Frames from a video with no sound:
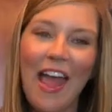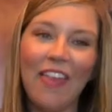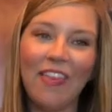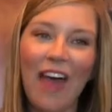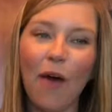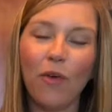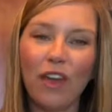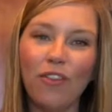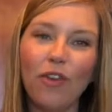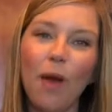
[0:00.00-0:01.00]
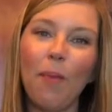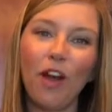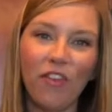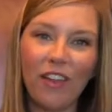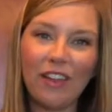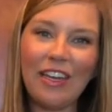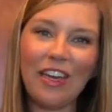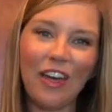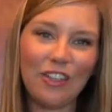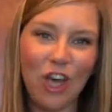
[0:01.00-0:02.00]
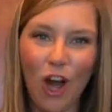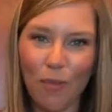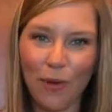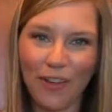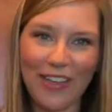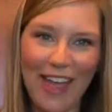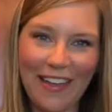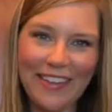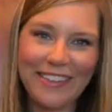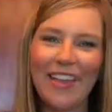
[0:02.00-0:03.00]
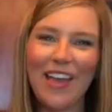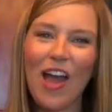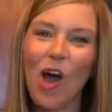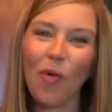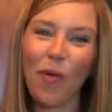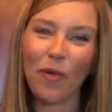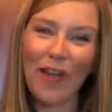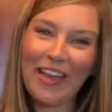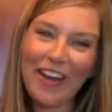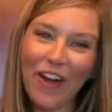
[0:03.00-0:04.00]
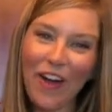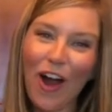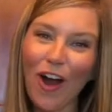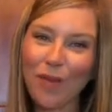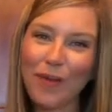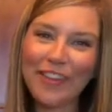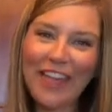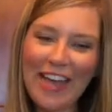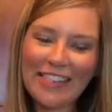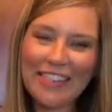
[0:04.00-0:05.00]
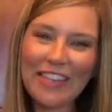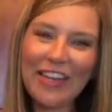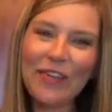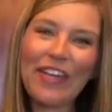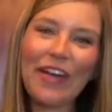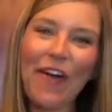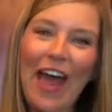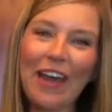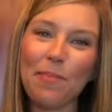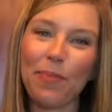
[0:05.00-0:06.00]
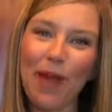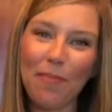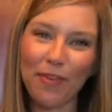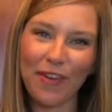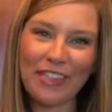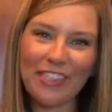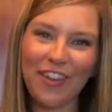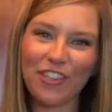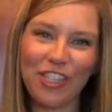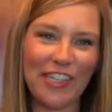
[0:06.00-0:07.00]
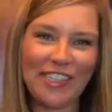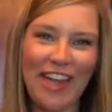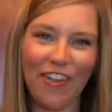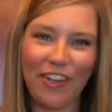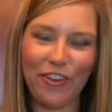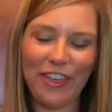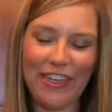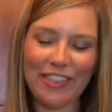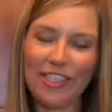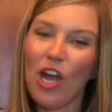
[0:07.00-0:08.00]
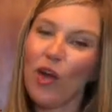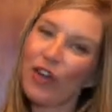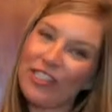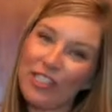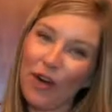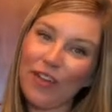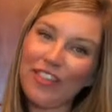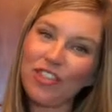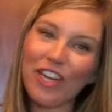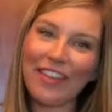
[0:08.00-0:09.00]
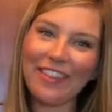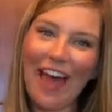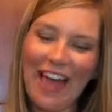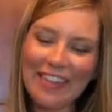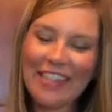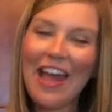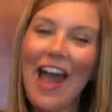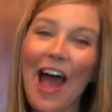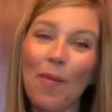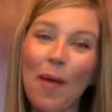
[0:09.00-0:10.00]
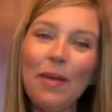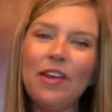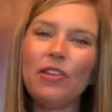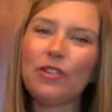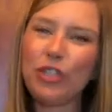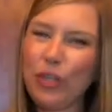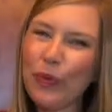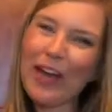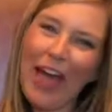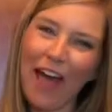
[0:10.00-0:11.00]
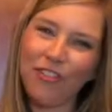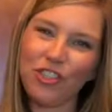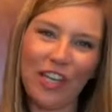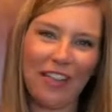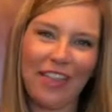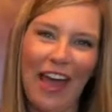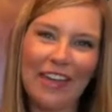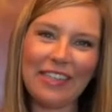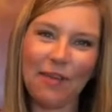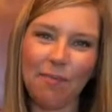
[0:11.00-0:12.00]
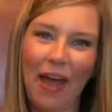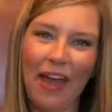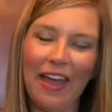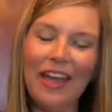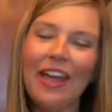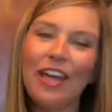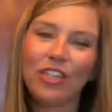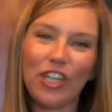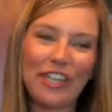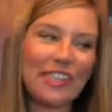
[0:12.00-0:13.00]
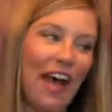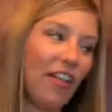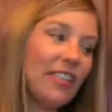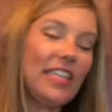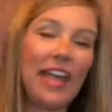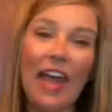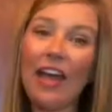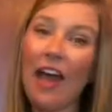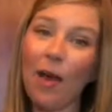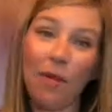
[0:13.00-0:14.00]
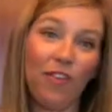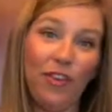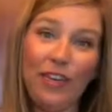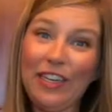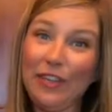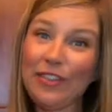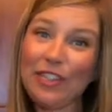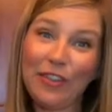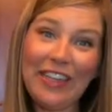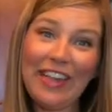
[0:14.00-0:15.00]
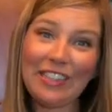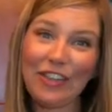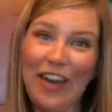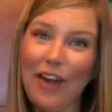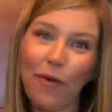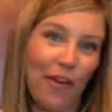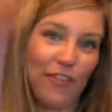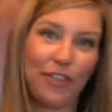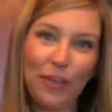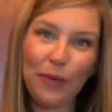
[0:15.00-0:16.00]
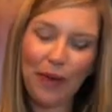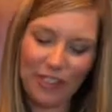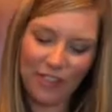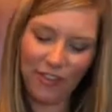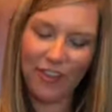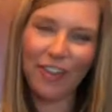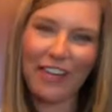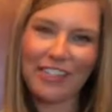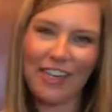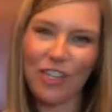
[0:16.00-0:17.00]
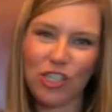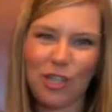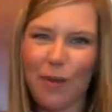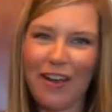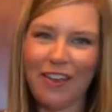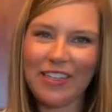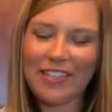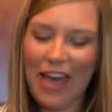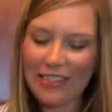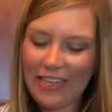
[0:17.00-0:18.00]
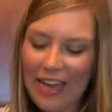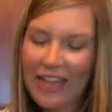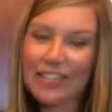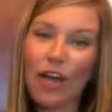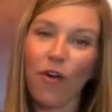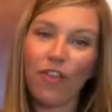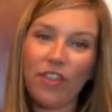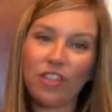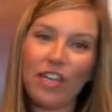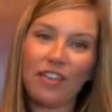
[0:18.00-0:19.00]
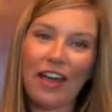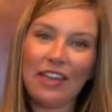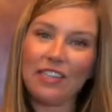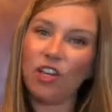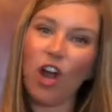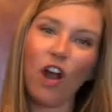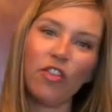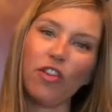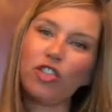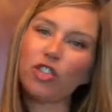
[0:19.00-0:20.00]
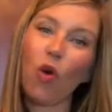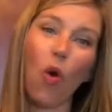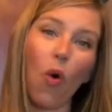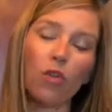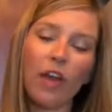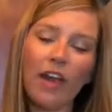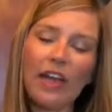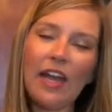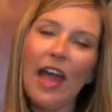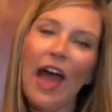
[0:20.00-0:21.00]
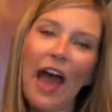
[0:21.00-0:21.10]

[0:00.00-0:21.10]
And then that will give you a perfectly cooked hard-boiled egg. While we're waiting on our hard-boiled eggs to cook, we can go ahead and prep the rest of our chicken salad ingredients. We're gonna start with the chicken thighs. I'm gonna do 2.5 chicken thighs in my chicken salad today. If you need to use 3, that's great, or if 2 works for you, that's good, just depending on the size. So for the chicken thighs, they're just cold already.